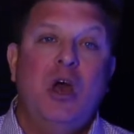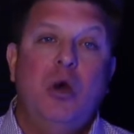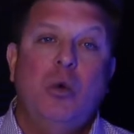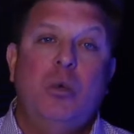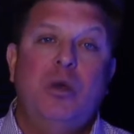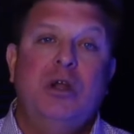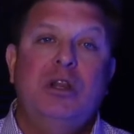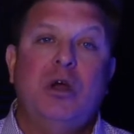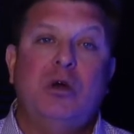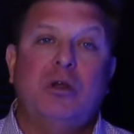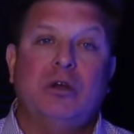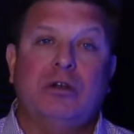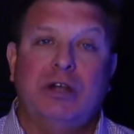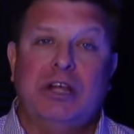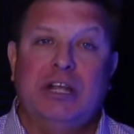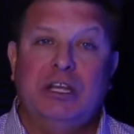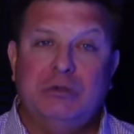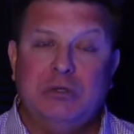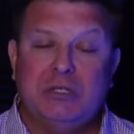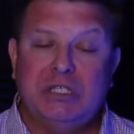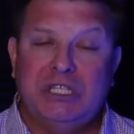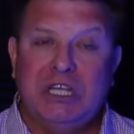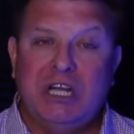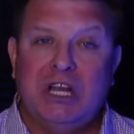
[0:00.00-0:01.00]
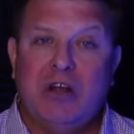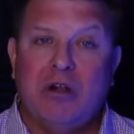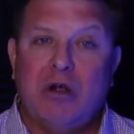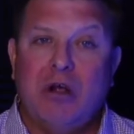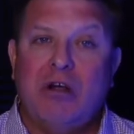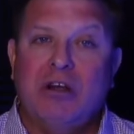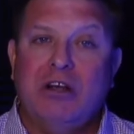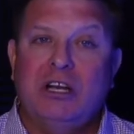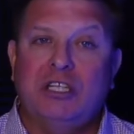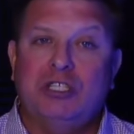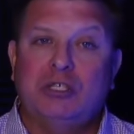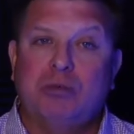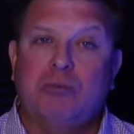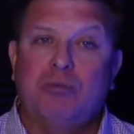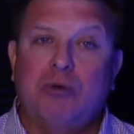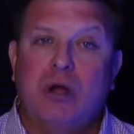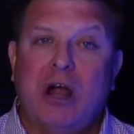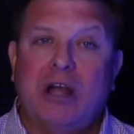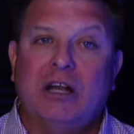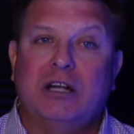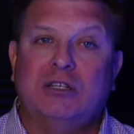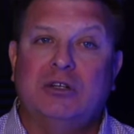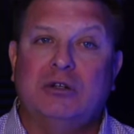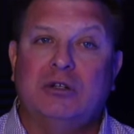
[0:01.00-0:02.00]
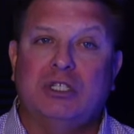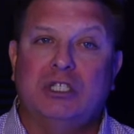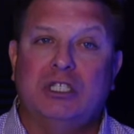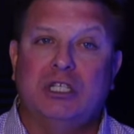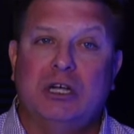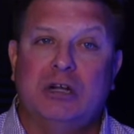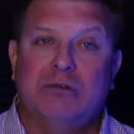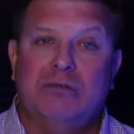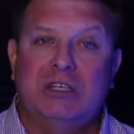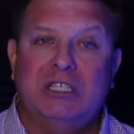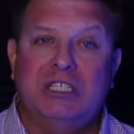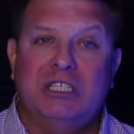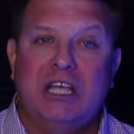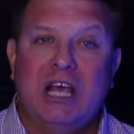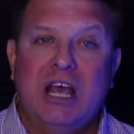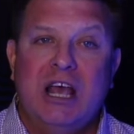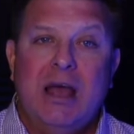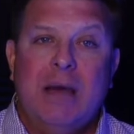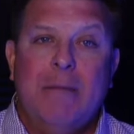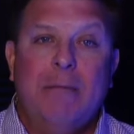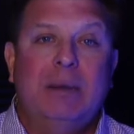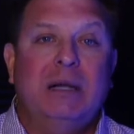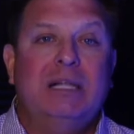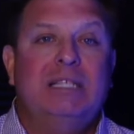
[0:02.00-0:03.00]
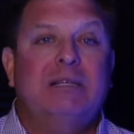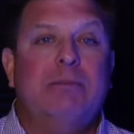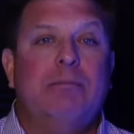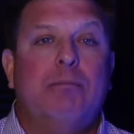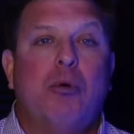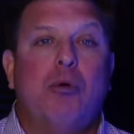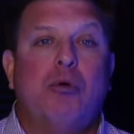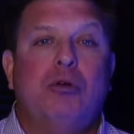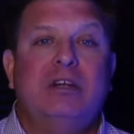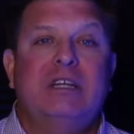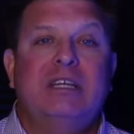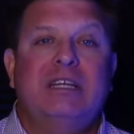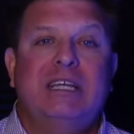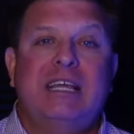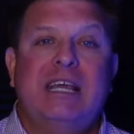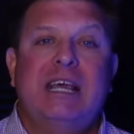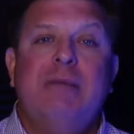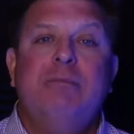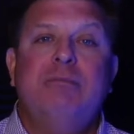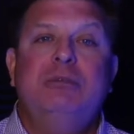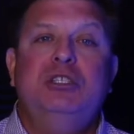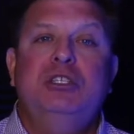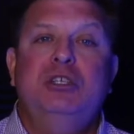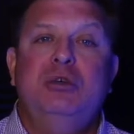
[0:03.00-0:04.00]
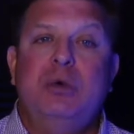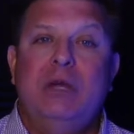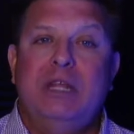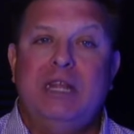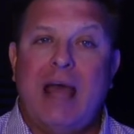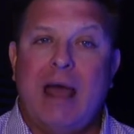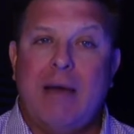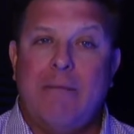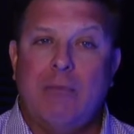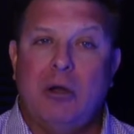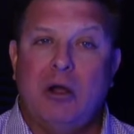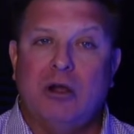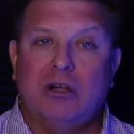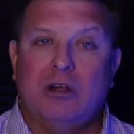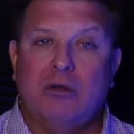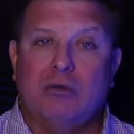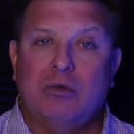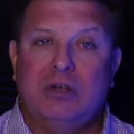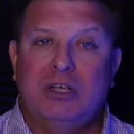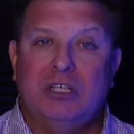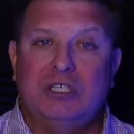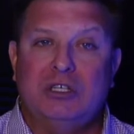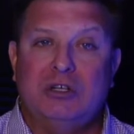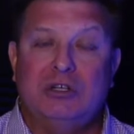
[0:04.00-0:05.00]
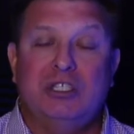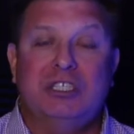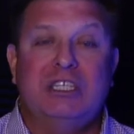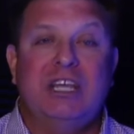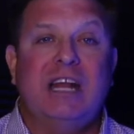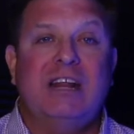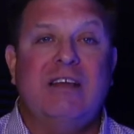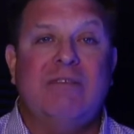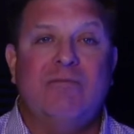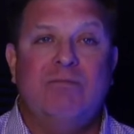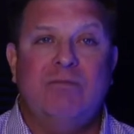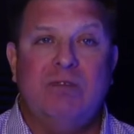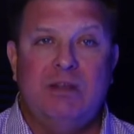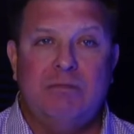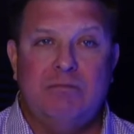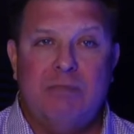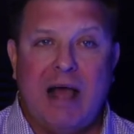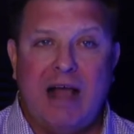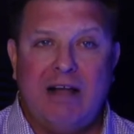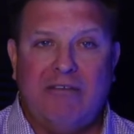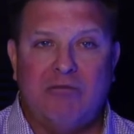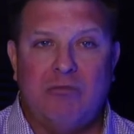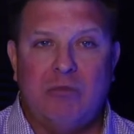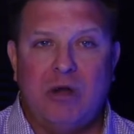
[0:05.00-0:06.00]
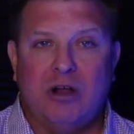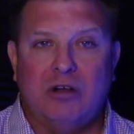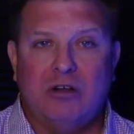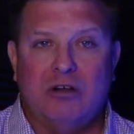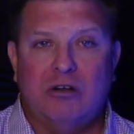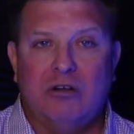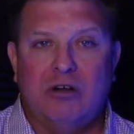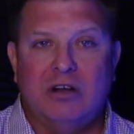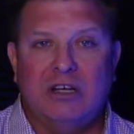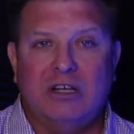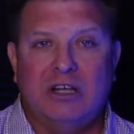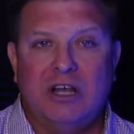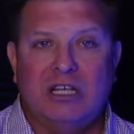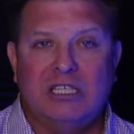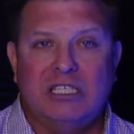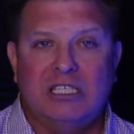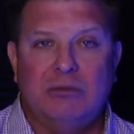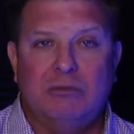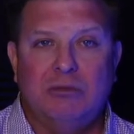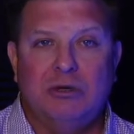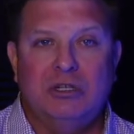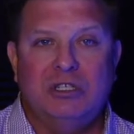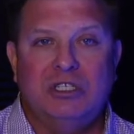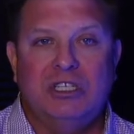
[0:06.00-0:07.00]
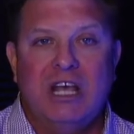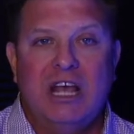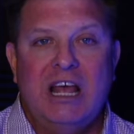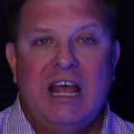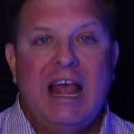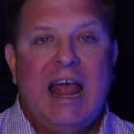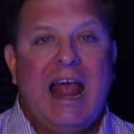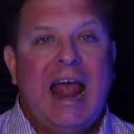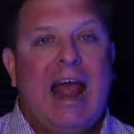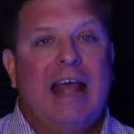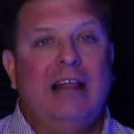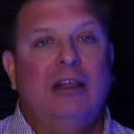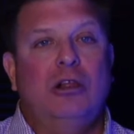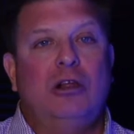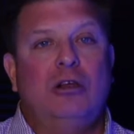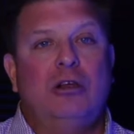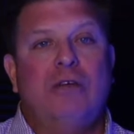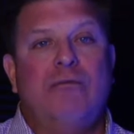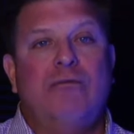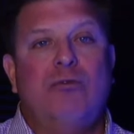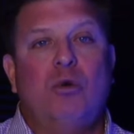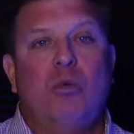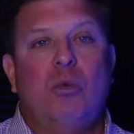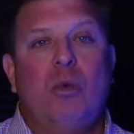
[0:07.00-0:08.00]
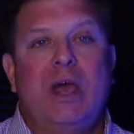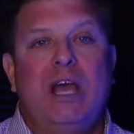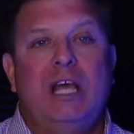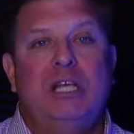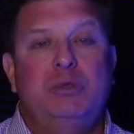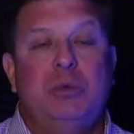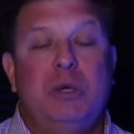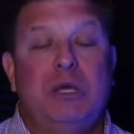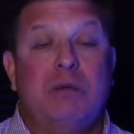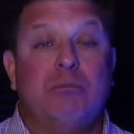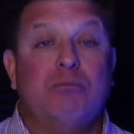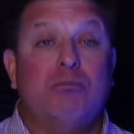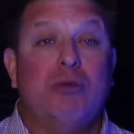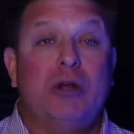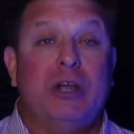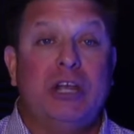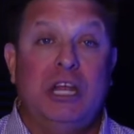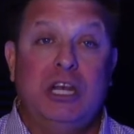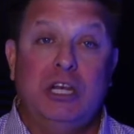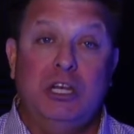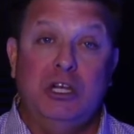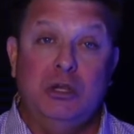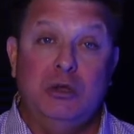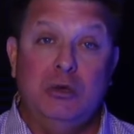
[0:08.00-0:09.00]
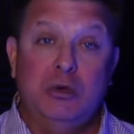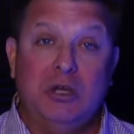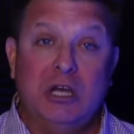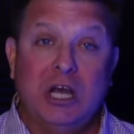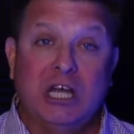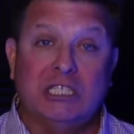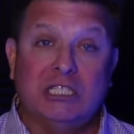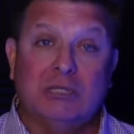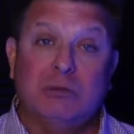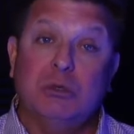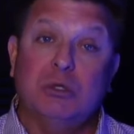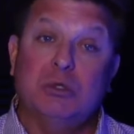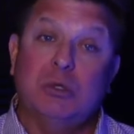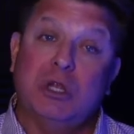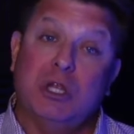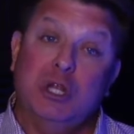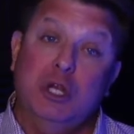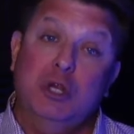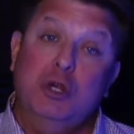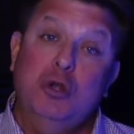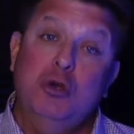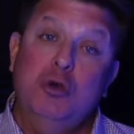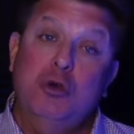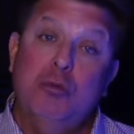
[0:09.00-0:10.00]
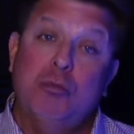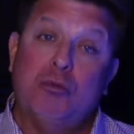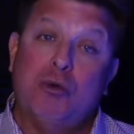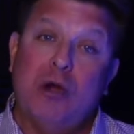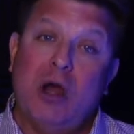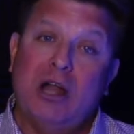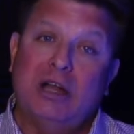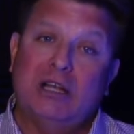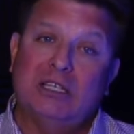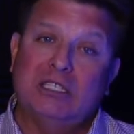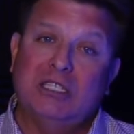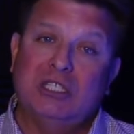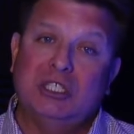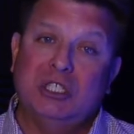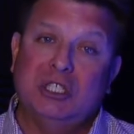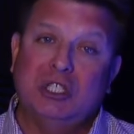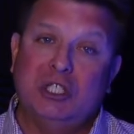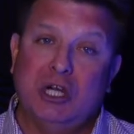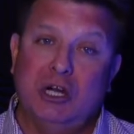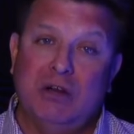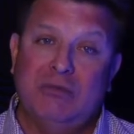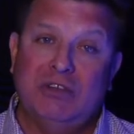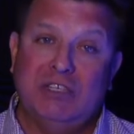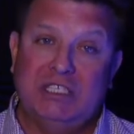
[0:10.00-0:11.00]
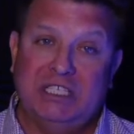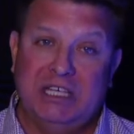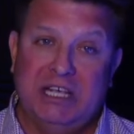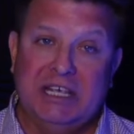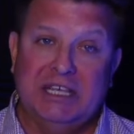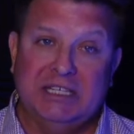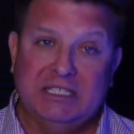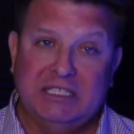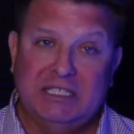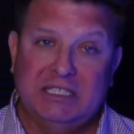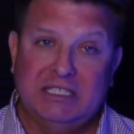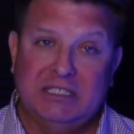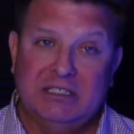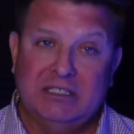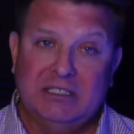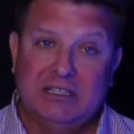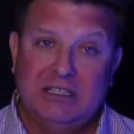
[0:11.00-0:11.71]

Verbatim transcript: We know they're interested in our initial product or service, but it's important to keep doing that market research, getting feedback from our current customers, and looking for ways we can bring in new customers with new products and services,